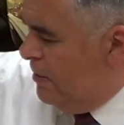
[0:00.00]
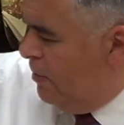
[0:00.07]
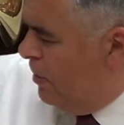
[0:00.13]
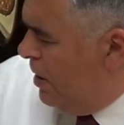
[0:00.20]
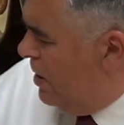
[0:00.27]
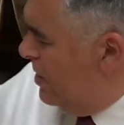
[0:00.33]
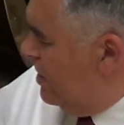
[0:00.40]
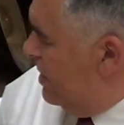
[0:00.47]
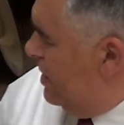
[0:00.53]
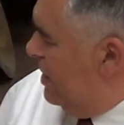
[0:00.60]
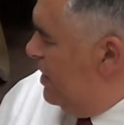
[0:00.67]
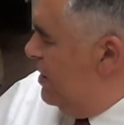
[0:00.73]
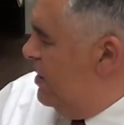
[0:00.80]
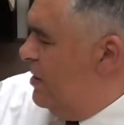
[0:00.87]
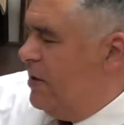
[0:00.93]
While
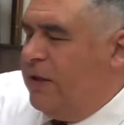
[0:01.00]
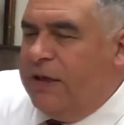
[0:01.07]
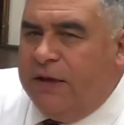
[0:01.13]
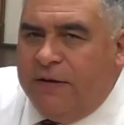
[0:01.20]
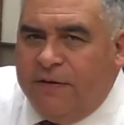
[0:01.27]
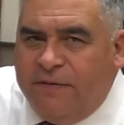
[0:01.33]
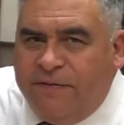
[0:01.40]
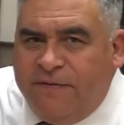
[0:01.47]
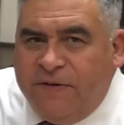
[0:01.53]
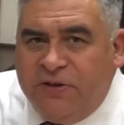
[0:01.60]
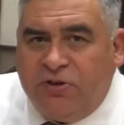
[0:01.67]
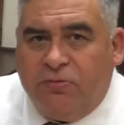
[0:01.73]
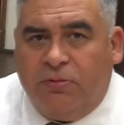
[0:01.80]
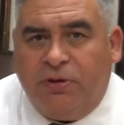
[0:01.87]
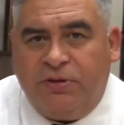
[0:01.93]
the
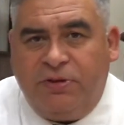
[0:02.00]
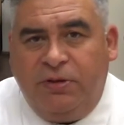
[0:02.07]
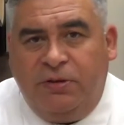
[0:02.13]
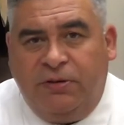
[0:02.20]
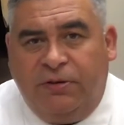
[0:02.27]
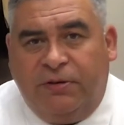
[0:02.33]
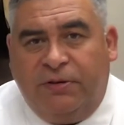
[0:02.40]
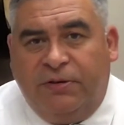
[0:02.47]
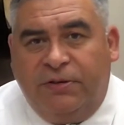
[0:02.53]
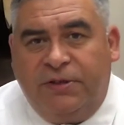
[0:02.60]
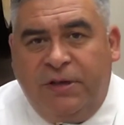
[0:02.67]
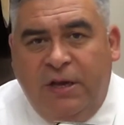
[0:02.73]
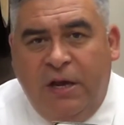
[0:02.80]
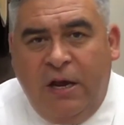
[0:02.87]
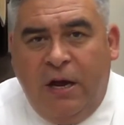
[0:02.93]
visual
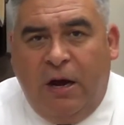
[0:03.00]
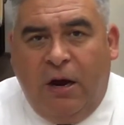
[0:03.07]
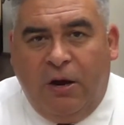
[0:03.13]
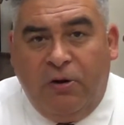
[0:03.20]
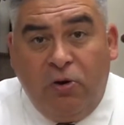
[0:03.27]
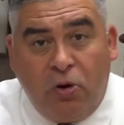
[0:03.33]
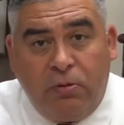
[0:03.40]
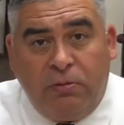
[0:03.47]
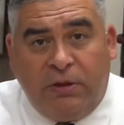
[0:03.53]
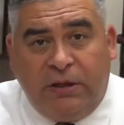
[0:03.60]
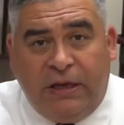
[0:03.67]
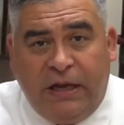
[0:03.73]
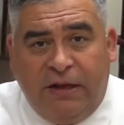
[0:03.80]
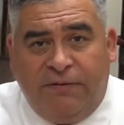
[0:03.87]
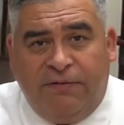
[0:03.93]
tuners are normally
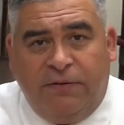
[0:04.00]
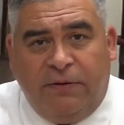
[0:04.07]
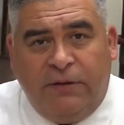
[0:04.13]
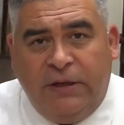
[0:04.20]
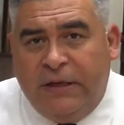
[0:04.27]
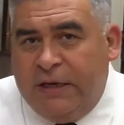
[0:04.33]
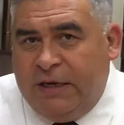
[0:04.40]
helpful,